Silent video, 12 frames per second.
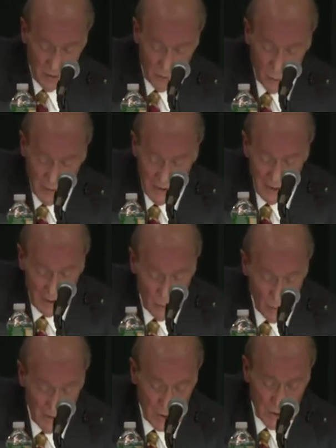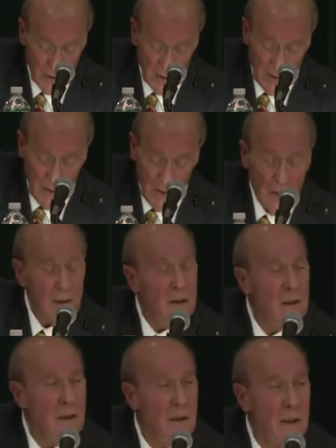to the ways in which,
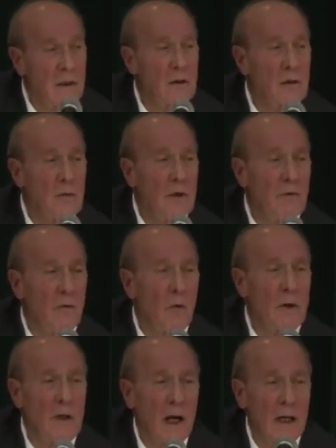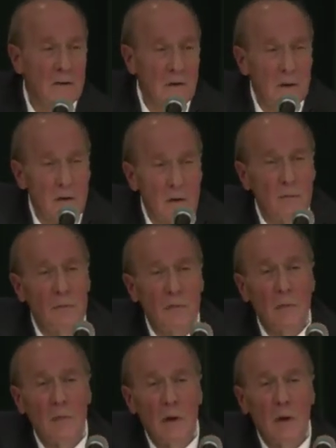in the years before Nazism,
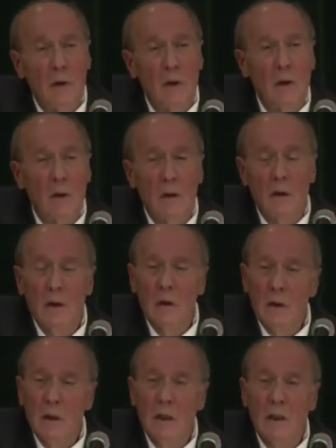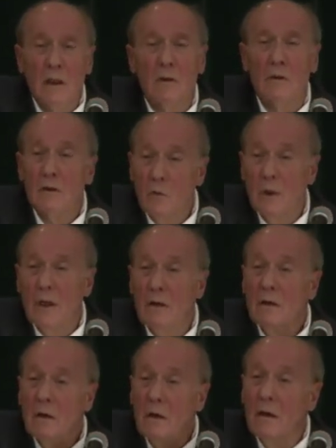and here is where
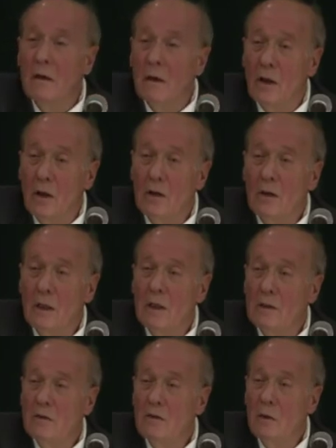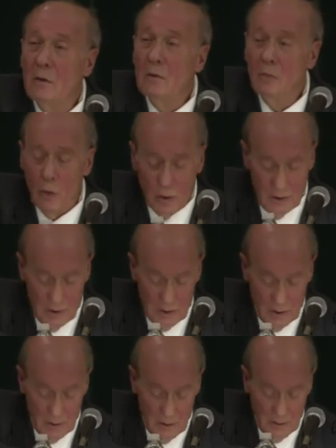learning is so important,